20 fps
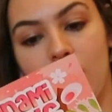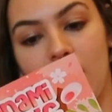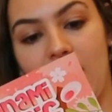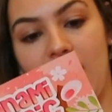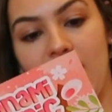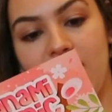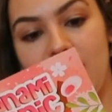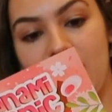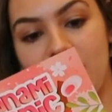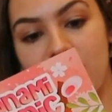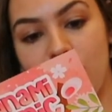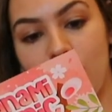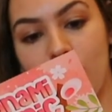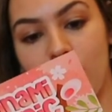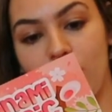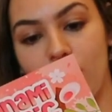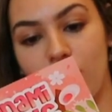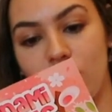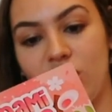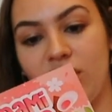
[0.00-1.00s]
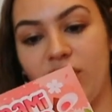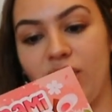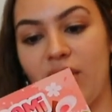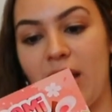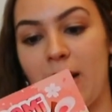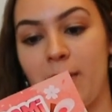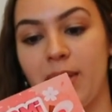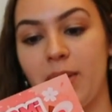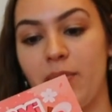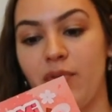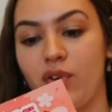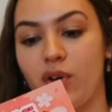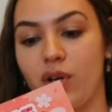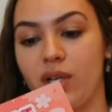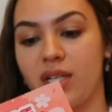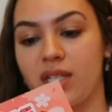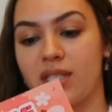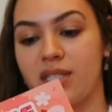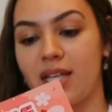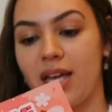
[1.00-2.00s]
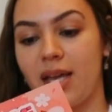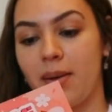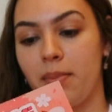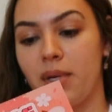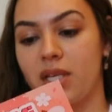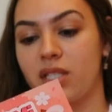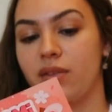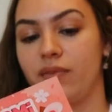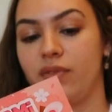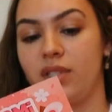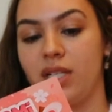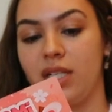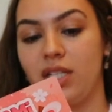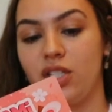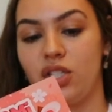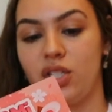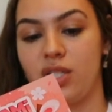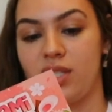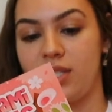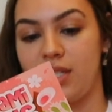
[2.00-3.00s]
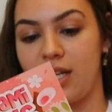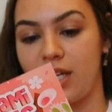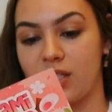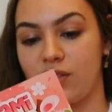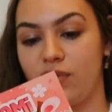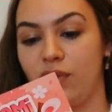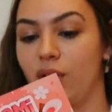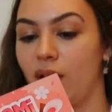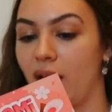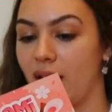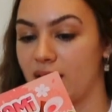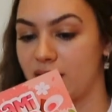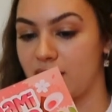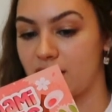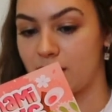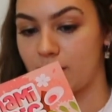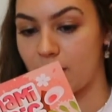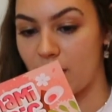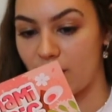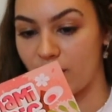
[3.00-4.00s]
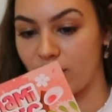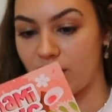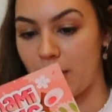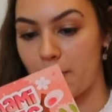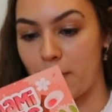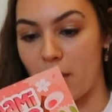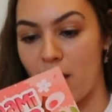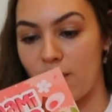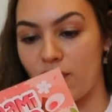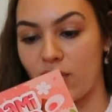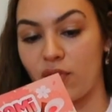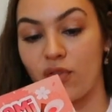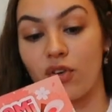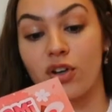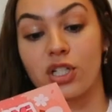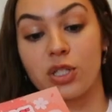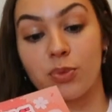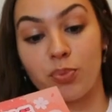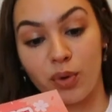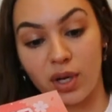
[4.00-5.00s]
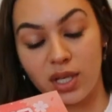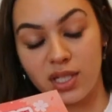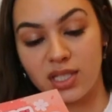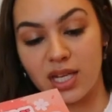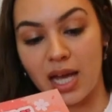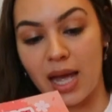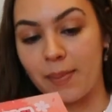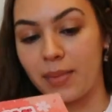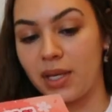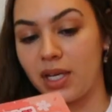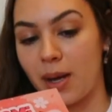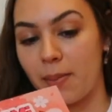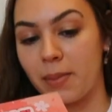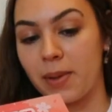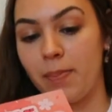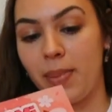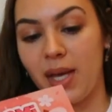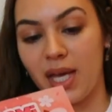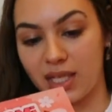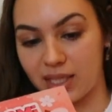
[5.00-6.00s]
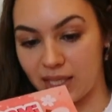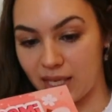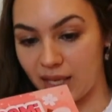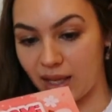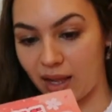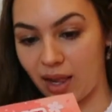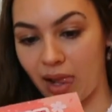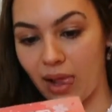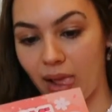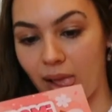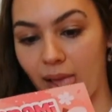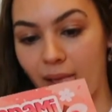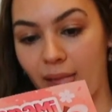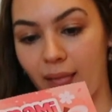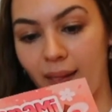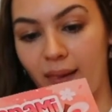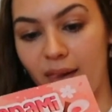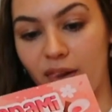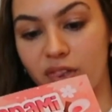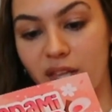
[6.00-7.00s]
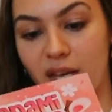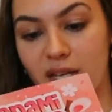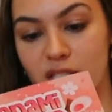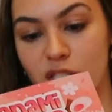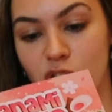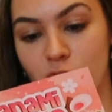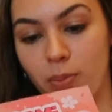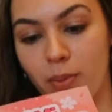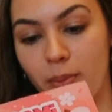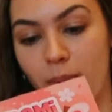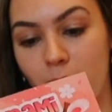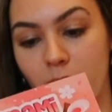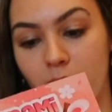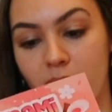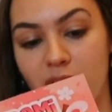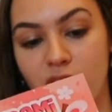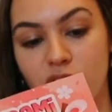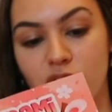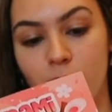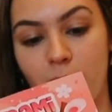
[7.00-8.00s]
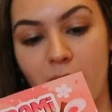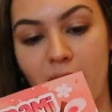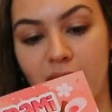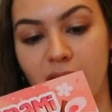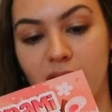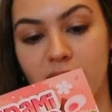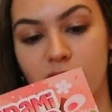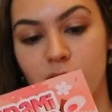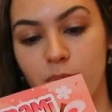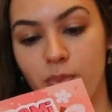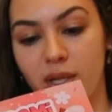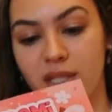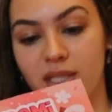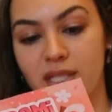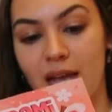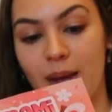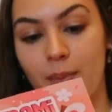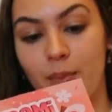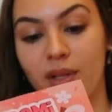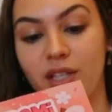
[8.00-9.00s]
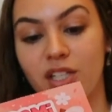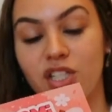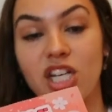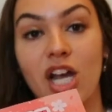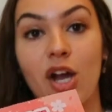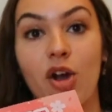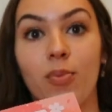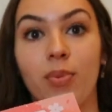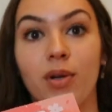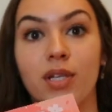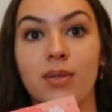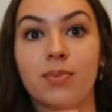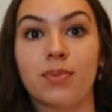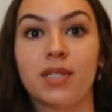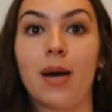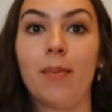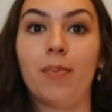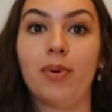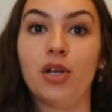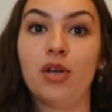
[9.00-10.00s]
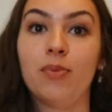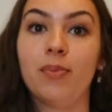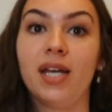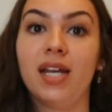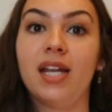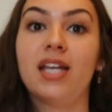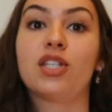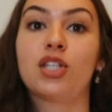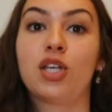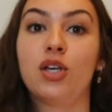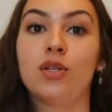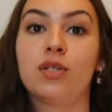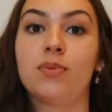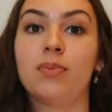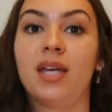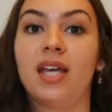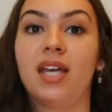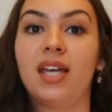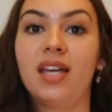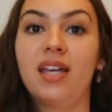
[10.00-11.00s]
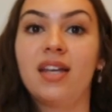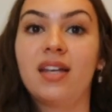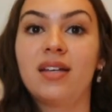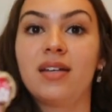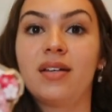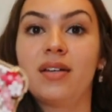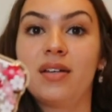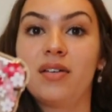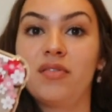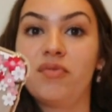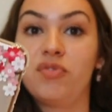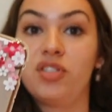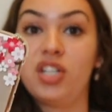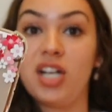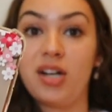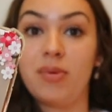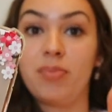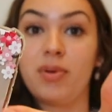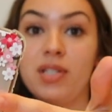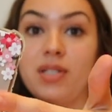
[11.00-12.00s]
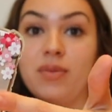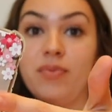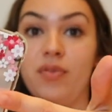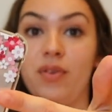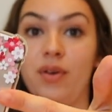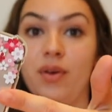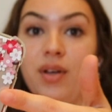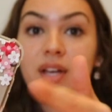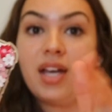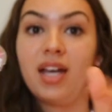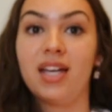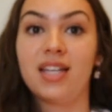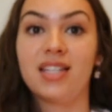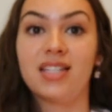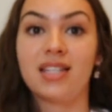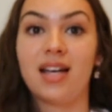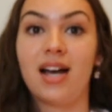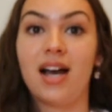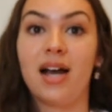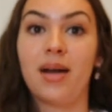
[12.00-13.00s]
Hey there TokyoTreat family, we've got an exciting mix of delicious snacks for you guys this month. They're perfect for a springtime Hanami picnic. They are super popular in Japan in the springtime when the cherry blossoms are blooming. Excuse me, cherry blossom phone case.